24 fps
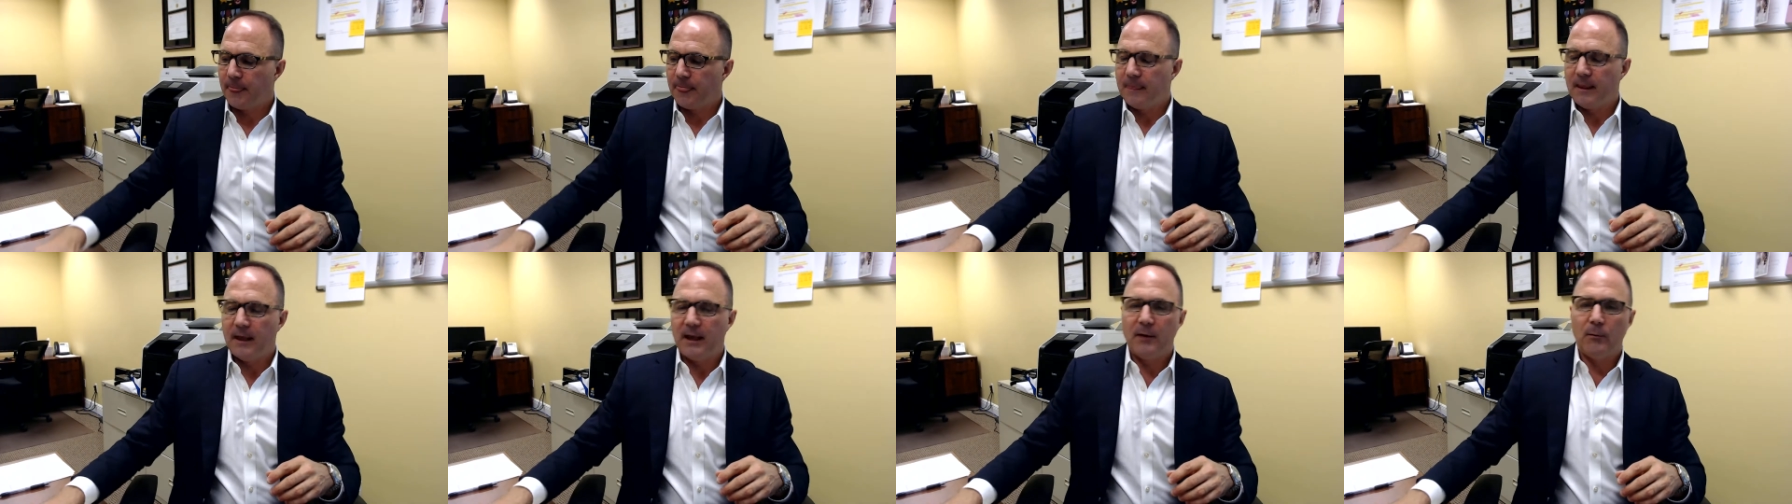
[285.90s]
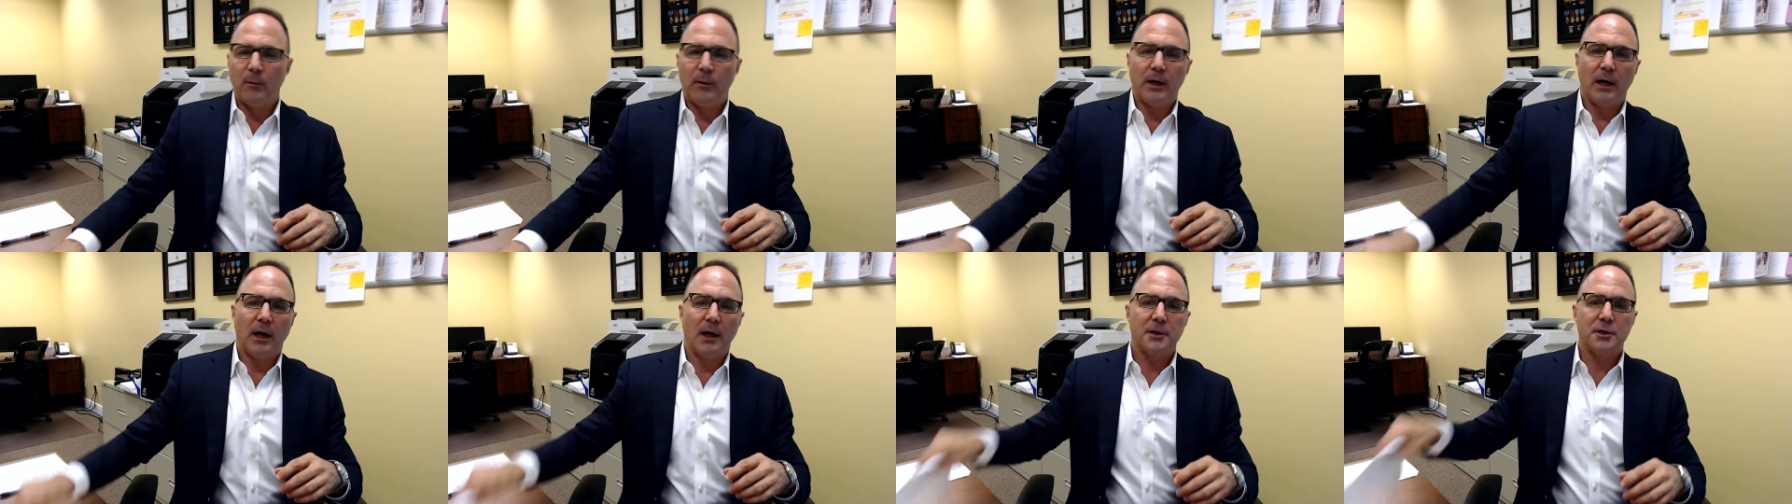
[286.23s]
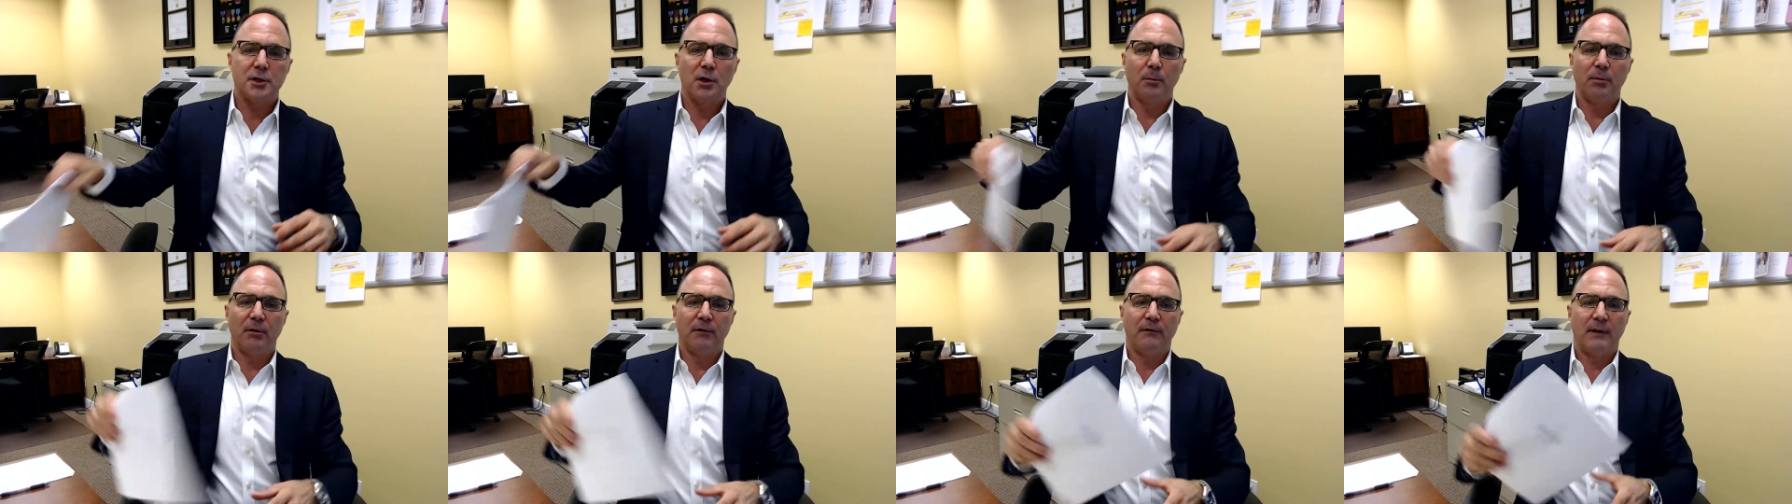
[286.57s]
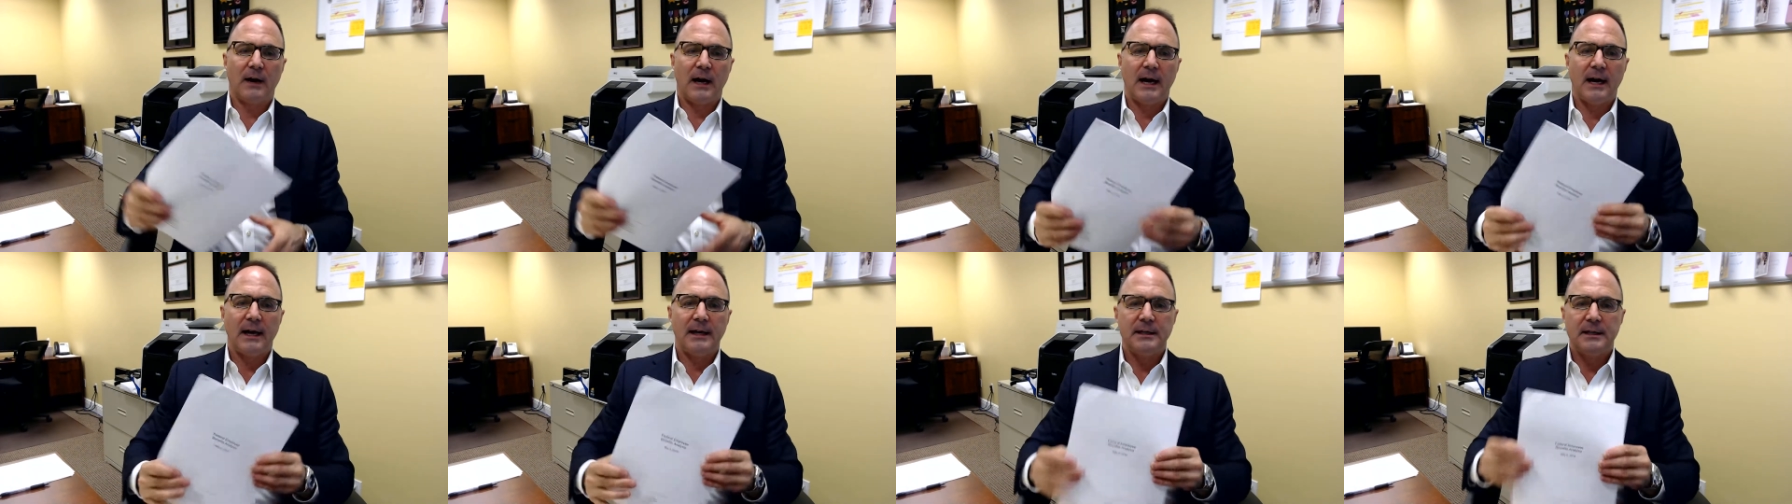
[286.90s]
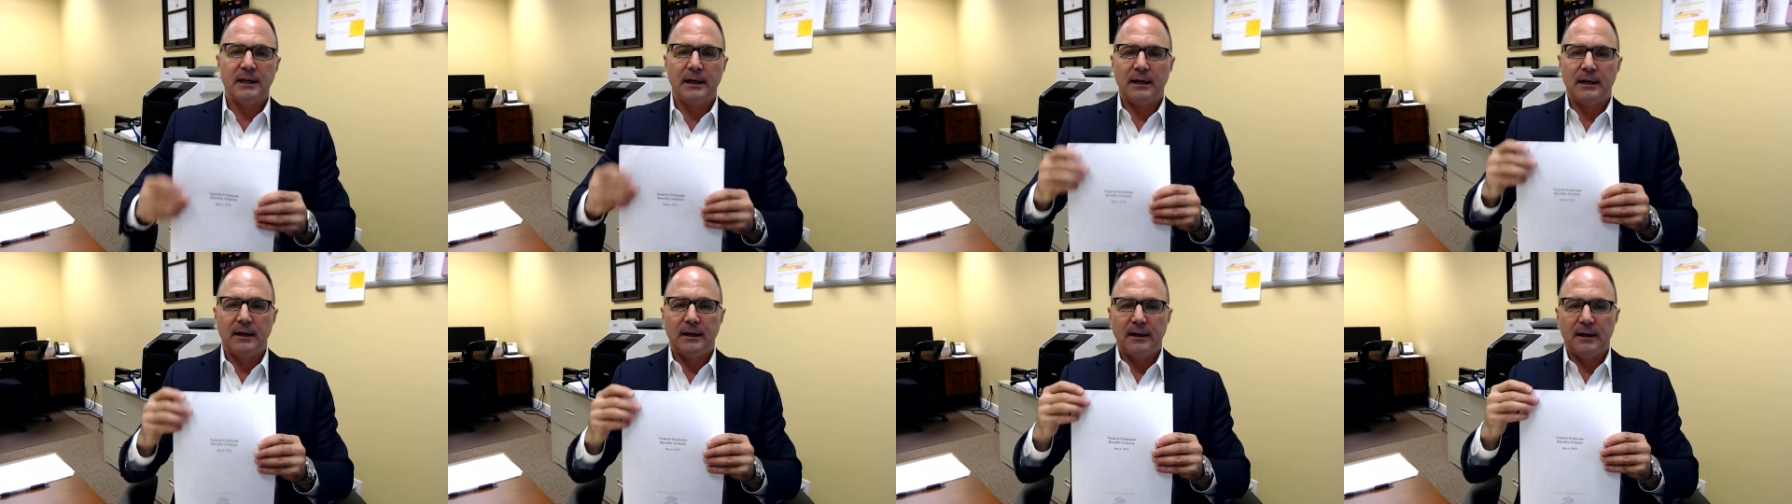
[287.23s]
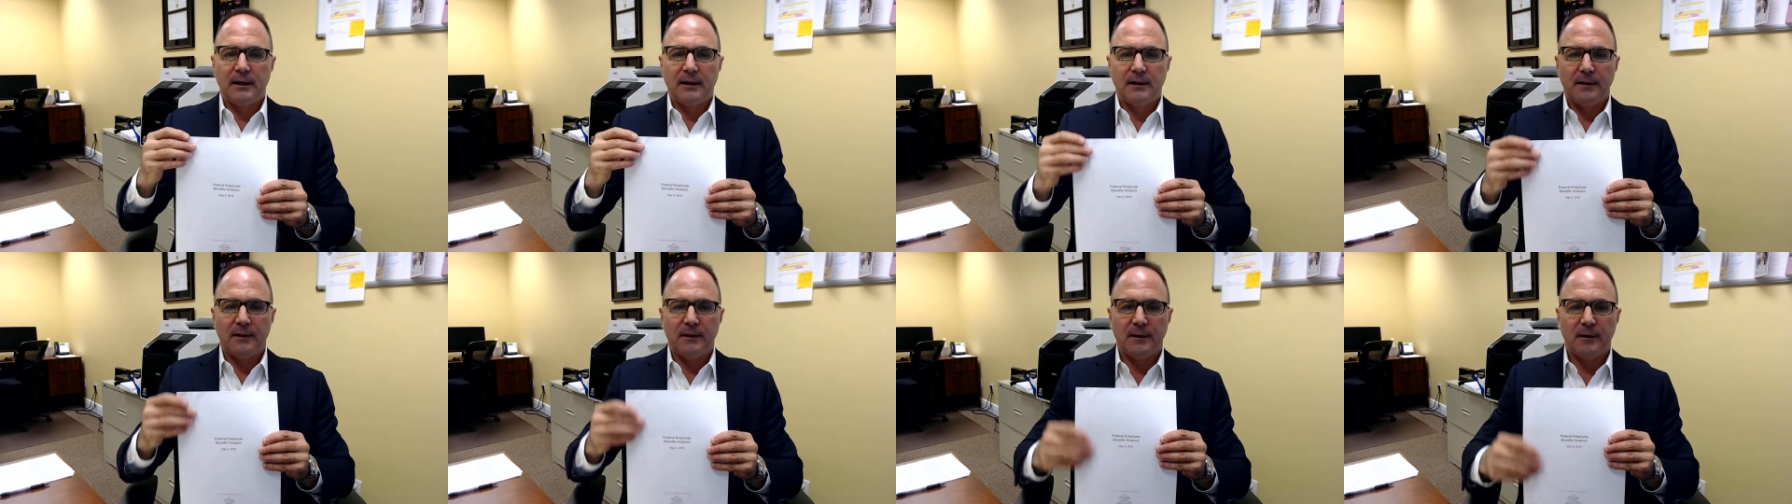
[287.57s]
and we also provide
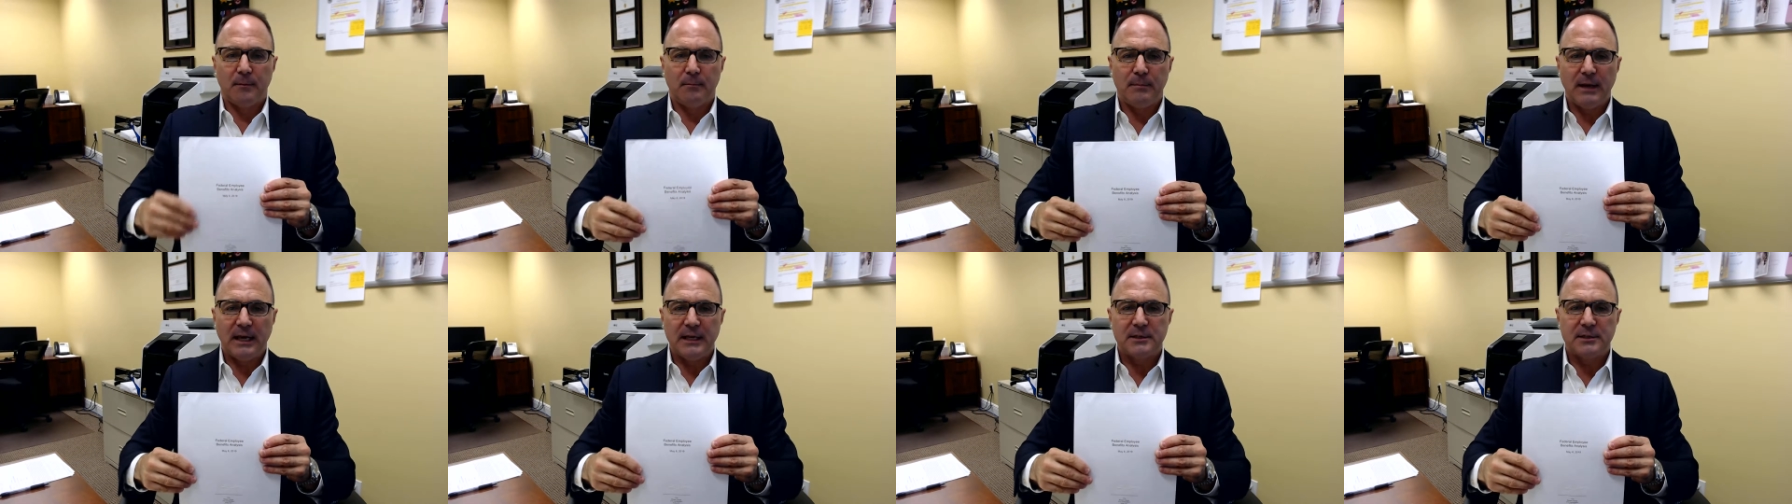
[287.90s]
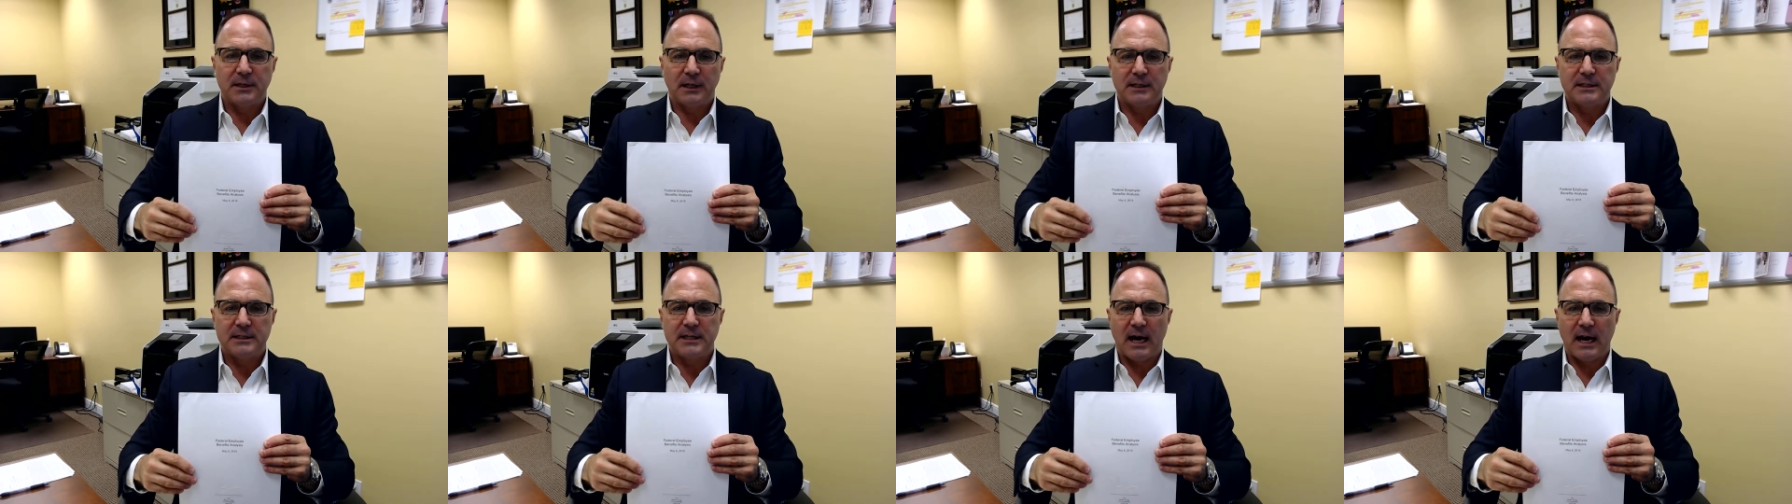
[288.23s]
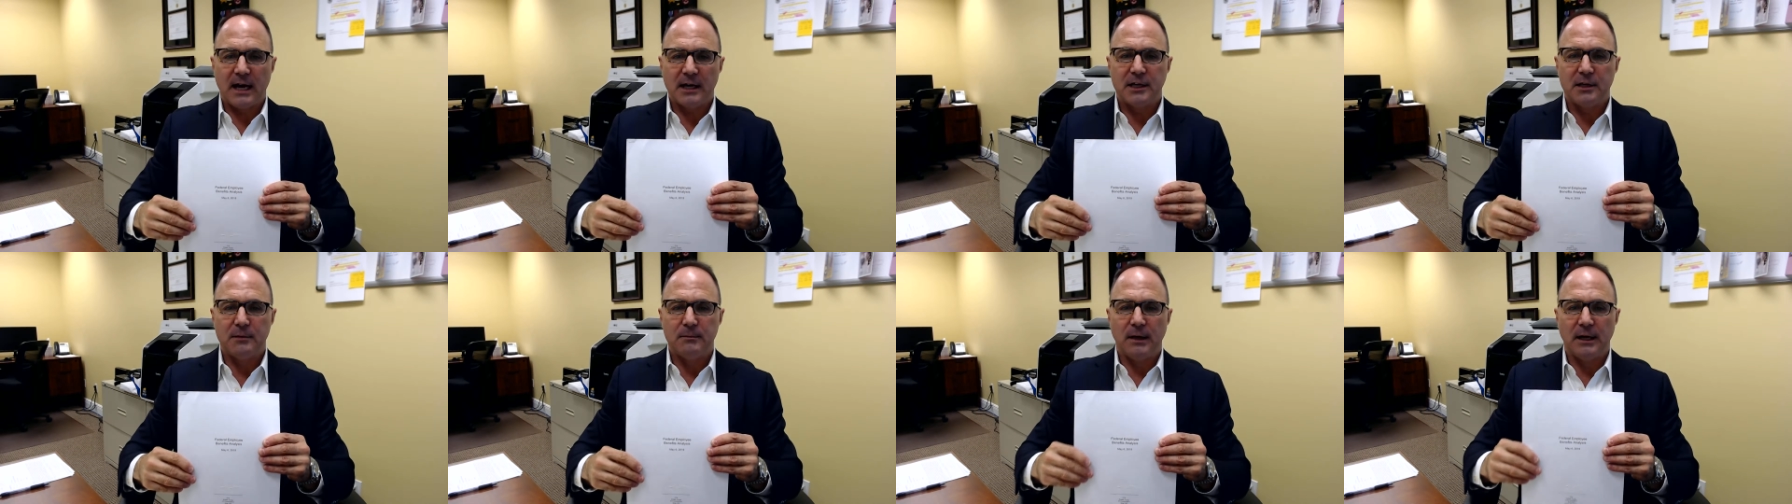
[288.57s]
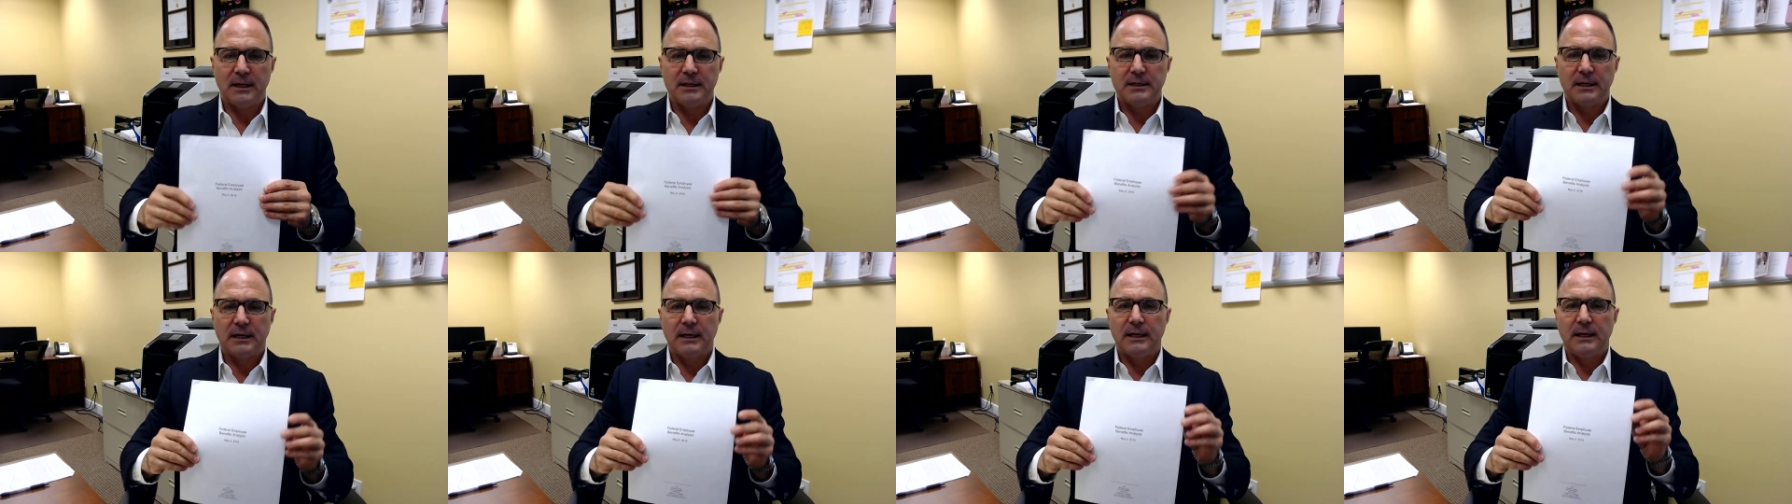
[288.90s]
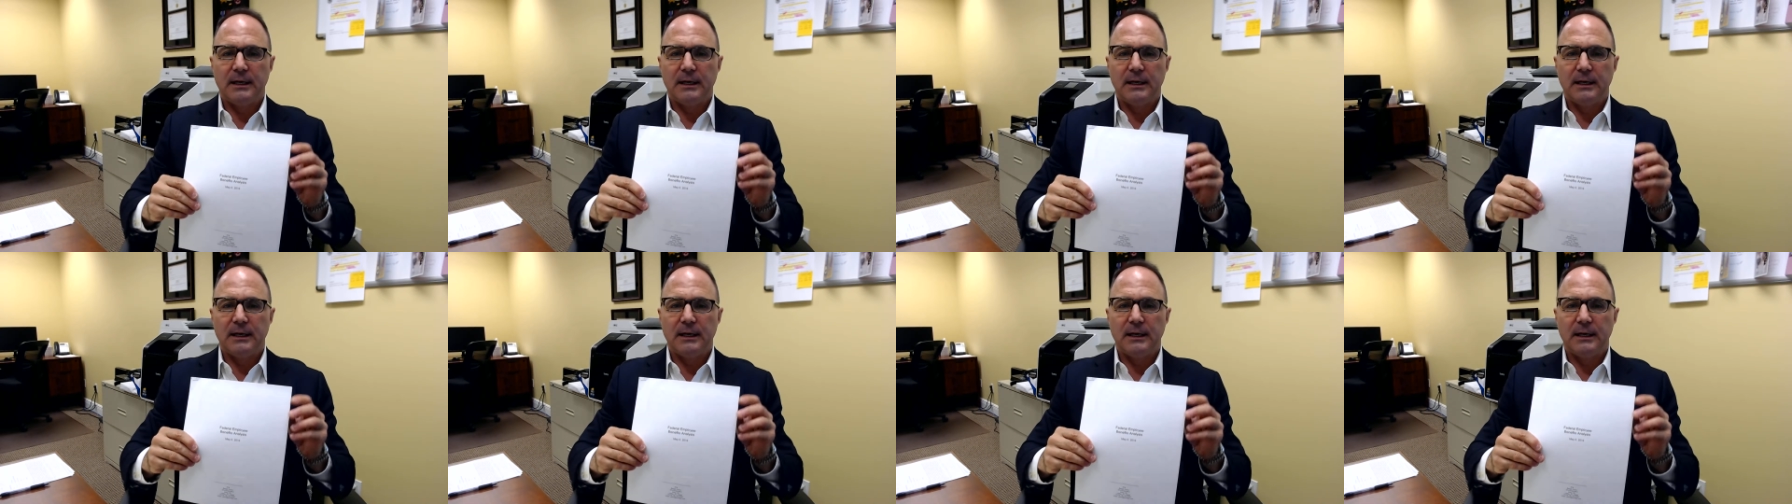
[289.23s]
the basic document